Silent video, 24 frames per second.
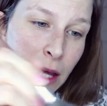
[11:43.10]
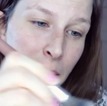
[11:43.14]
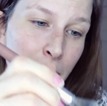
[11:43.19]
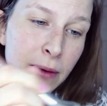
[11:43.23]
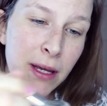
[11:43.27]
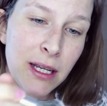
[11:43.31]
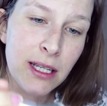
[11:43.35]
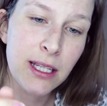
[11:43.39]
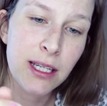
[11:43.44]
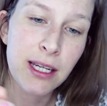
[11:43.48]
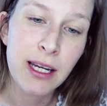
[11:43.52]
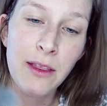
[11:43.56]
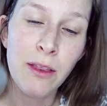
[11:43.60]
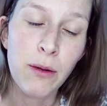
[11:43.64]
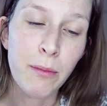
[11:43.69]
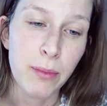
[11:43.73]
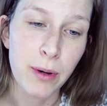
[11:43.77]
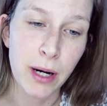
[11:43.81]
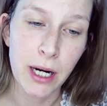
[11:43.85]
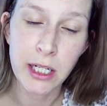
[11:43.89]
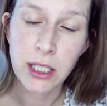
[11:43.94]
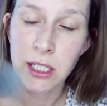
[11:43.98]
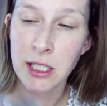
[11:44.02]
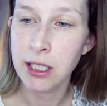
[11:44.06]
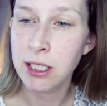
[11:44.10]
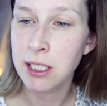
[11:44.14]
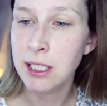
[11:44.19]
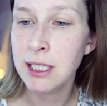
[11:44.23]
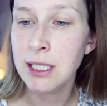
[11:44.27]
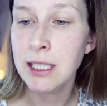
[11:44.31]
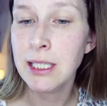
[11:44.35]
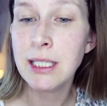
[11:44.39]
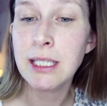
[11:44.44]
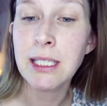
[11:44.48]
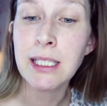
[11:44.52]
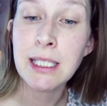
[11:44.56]
You mix it in the brush. This
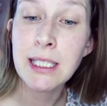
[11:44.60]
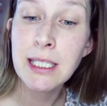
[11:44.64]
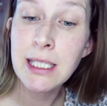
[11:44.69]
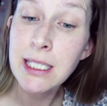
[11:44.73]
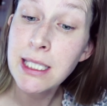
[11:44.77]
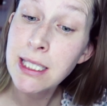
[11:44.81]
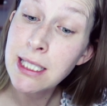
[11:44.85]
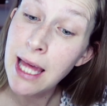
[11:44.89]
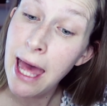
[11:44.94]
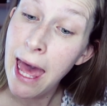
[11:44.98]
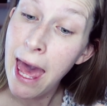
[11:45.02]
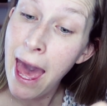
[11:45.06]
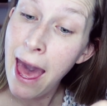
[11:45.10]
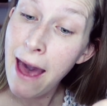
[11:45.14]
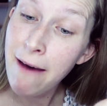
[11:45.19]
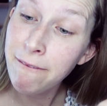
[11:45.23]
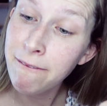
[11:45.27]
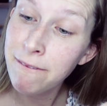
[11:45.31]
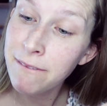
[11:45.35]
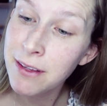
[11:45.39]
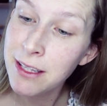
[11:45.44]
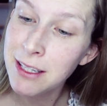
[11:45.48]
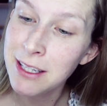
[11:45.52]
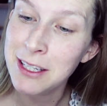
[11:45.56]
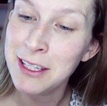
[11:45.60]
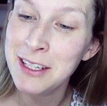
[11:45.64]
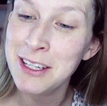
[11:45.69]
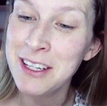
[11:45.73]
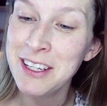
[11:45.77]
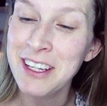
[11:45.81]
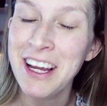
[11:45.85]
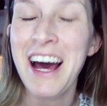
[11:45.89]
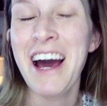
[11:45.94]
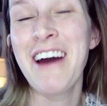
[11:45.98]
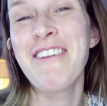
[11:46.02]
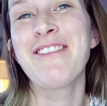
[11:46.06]
is the F...
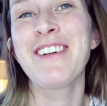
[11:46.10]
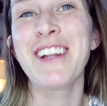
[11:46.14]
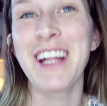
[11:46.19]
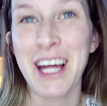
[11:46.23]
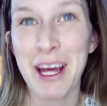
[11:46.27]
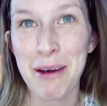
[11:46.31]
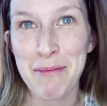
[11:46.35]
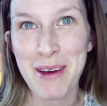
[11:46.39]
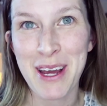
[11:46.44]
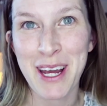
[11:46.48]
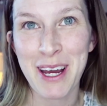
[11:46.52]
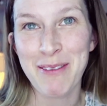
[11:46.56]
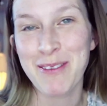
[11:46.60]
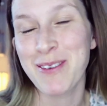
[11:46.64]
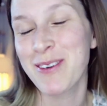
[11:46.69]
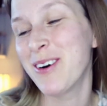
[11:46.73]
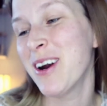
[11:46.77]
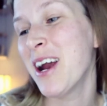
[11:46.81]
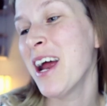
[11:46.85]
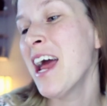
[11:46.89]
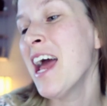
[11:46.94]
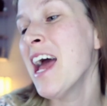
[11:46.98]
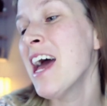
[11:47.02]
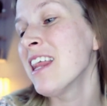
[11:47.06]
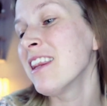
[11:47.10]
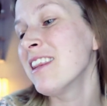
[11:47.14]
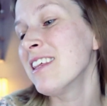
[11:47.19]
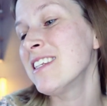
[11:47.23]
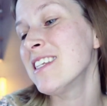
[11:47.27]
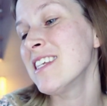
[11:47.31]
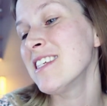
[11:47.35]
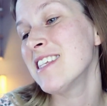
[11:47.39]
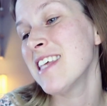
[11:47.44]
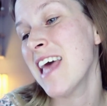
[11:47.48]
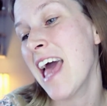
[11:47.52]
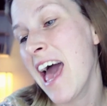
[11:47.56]
I feel like I make a girl.
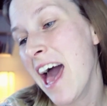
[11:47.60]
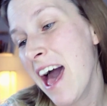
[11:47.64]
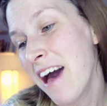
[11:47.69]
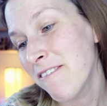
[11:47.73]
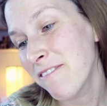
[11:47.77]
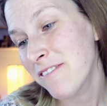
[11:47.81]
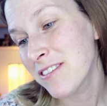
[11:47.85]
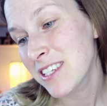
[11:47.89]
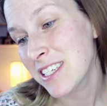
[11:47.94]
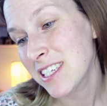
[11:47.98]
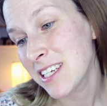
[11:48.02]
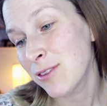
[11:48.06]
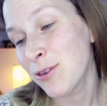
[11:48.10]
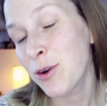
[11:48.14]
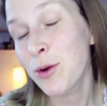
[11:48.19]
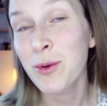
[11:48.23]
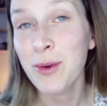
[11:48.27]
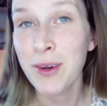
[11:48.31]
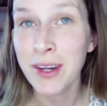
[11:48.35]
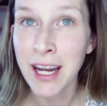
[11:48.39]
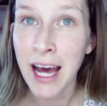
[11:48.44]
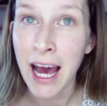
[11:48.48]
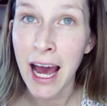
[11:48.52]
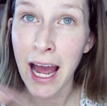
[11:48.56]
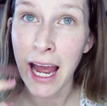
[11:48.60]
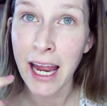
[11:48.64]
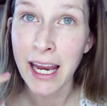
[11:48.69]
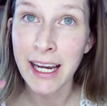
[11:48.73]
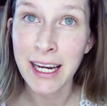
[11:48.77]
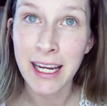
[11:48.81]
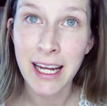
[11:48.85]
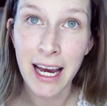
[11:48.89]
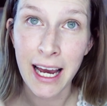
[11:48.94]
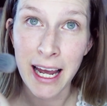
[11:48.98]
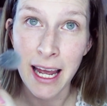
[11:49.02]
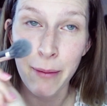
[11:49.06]
This is the
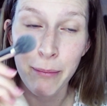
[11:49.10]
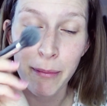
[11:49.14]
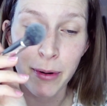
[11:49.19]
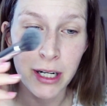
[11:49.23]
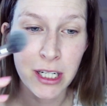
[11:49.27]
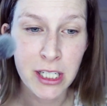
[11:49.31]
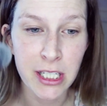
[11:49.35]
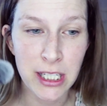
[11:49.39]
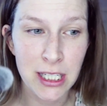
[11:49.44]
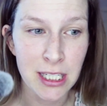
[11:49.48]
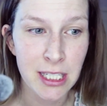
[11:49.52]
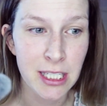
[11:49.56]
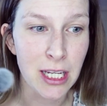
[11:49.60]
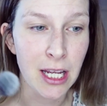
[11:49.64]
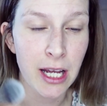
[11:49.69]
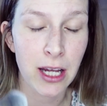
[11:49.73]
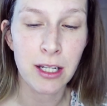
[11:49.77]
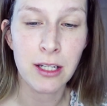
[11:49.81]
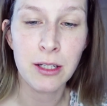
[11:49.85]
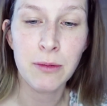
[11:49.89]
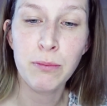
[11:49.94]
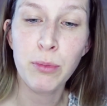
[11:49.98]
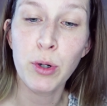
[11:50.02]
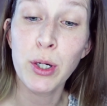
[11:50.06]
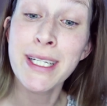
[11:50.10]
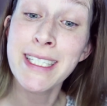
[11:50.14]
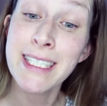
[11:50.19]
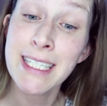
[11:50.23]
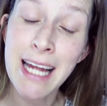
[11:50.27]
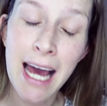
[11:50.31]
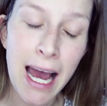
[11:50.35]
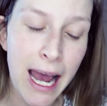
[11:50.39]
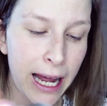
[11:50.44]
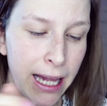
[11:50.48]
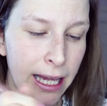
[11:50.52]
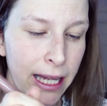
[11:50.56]
F09 Caia brush. It's a
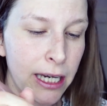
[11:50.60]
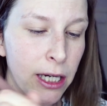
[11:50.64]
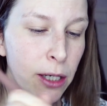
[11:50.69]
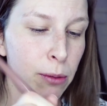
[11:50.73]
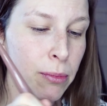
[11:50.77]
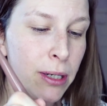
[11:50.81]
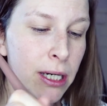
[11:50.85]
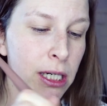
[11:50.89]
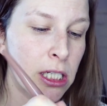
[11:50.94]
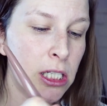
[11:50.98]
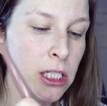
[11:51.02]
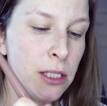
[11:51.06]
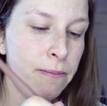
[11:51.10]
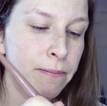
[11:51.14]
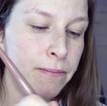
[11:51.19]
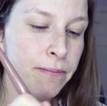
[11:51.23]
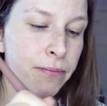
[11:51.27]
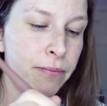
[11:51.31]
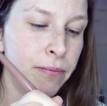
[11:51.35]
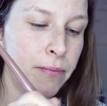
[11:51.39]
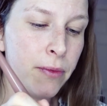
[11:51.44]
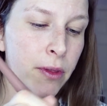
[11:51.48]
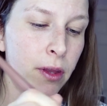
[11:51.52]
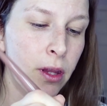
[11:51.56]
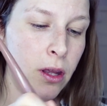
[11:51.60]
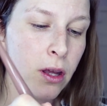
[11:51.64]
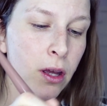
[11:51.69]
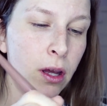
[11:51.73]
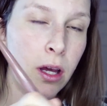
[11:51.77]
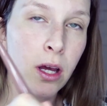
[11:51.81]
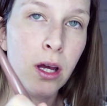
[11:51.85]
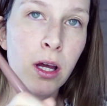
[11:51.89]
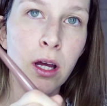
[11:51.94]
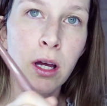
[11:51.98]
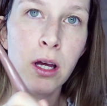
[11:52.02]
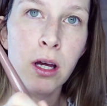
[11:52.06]
pointed highlighter brush.
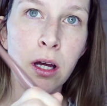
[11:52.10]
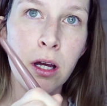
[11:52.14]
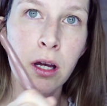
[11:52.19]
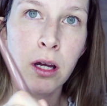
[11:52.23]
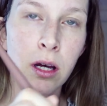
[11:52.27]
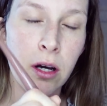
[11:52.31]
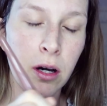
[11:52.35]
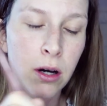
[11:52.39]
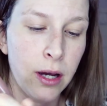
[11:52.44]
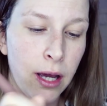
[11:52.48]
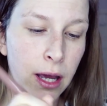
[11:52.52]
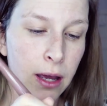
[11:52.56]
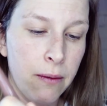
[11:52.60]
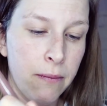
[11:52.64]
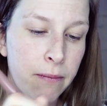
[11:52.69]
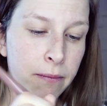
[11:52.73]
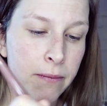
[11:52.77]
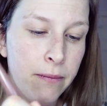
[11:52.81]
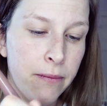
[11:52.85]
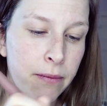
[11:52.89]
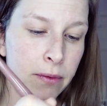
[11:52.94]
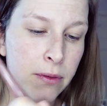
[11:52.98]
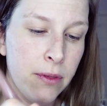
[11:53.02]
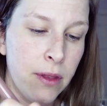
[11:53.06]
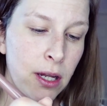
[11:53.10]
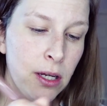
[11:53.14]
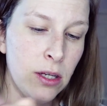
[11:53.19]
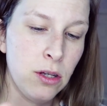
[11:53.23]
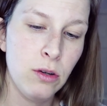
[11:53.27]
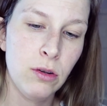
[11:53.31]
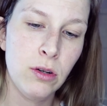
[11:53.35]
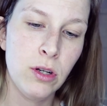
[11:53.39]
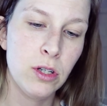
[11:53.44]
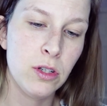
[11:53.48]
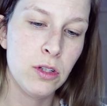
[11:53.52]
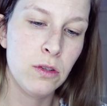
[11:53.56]
Okay. Then
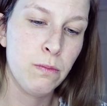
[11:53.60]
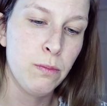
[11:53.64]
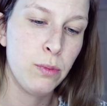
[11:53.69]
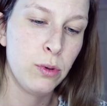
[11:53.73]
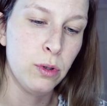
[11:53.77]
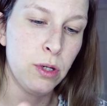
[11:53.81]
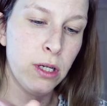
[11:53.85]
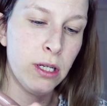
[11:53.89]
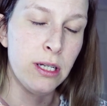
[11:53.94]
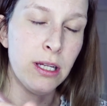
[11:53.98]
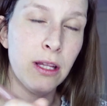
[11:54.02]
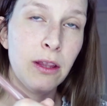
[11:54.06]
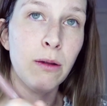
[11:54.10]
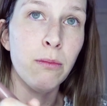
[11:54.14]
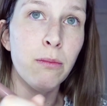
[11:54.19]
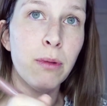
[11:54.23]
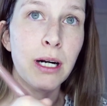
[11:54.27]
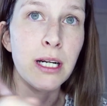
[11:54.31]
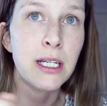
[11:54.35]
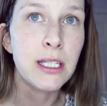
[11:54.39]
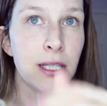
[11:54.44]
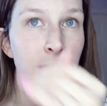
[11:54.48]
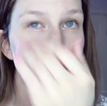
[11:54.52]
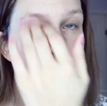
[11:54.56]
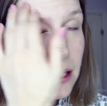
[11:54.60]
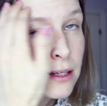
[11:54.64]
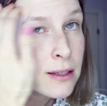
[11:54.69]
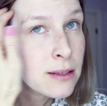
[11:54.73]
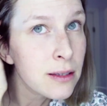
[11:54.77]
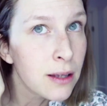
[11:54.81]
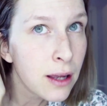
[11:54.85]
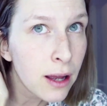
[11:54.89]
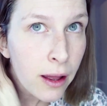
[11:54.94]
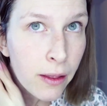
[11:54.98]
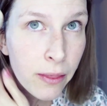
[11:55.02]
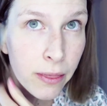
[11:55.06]
you just put it in the brush, I
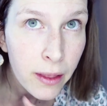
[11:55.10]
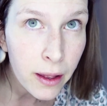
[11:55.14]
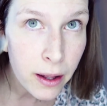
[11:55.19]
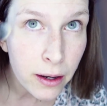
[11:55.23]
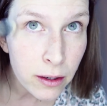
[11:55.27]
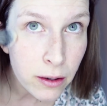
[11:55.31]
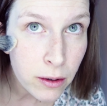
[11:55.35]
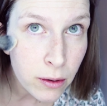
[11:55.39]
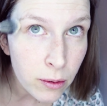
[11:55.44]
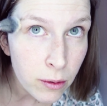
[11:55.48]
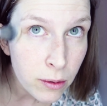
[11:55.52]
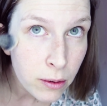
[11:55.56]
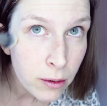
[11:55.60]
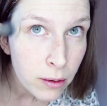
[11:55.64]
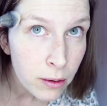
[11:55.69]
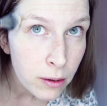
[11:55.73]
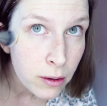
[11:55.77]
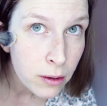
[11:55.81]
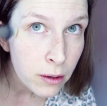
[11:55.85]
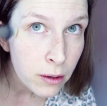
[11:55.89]
guess, and then you